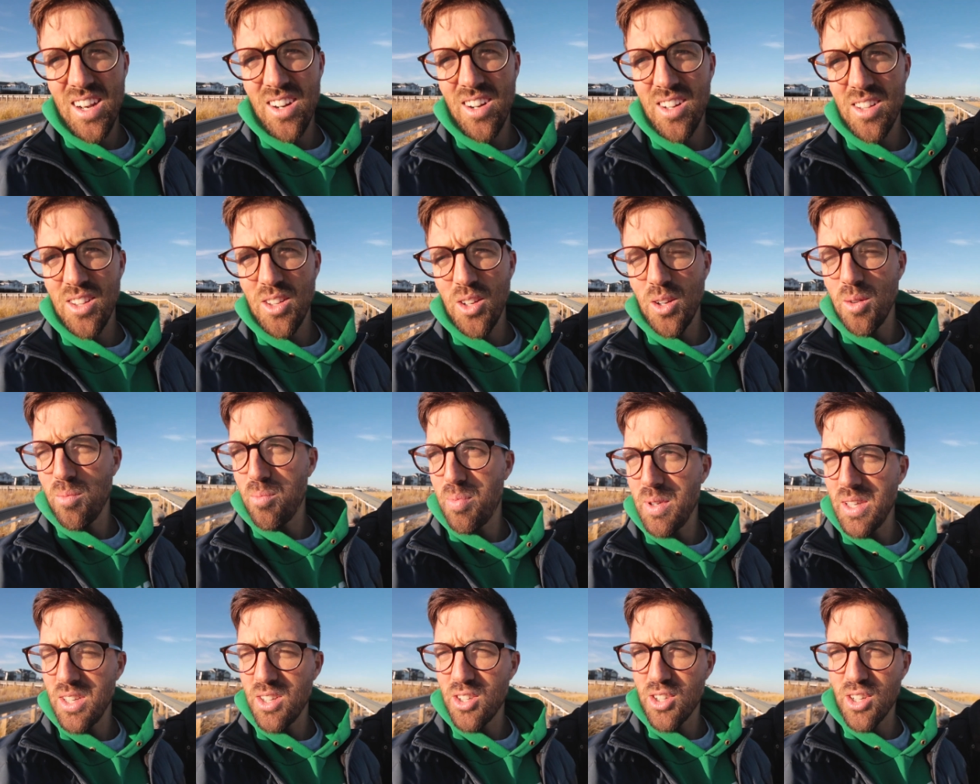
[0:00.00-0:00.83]
at our little
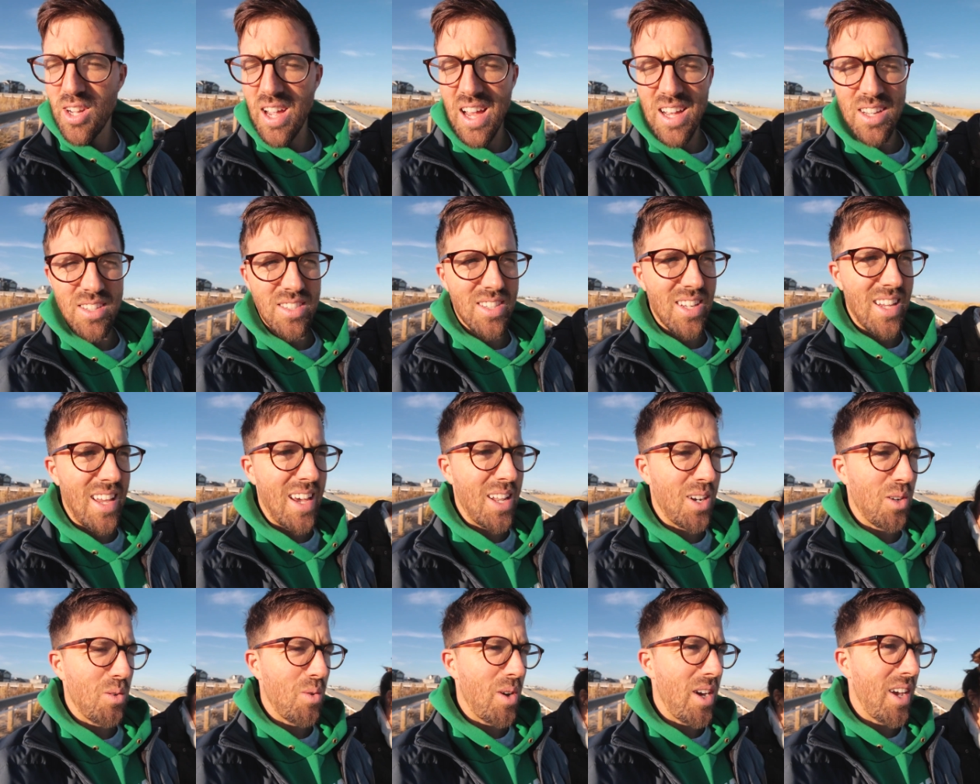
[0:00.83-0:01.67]
beach house
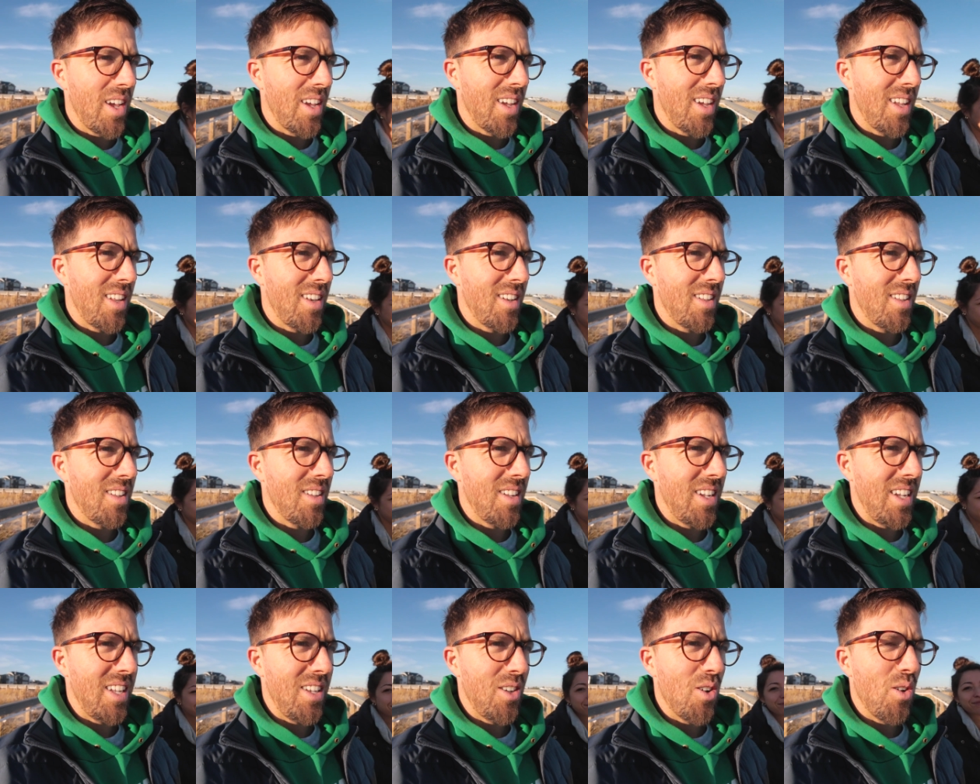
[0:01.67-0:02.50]
getaway in
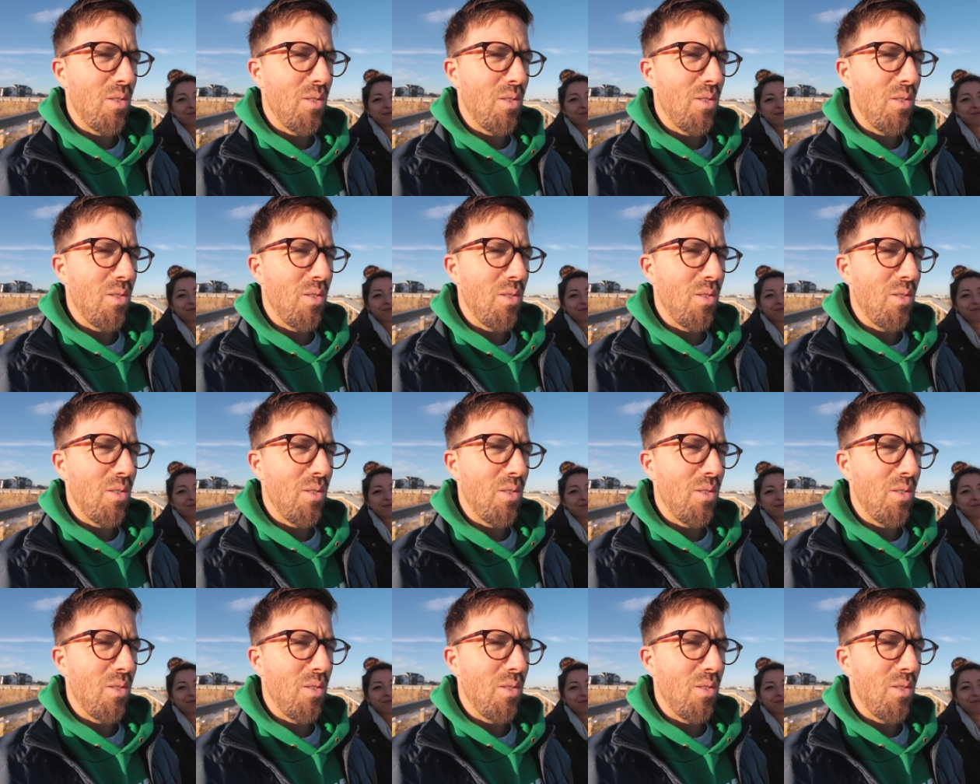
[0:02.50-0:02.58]
in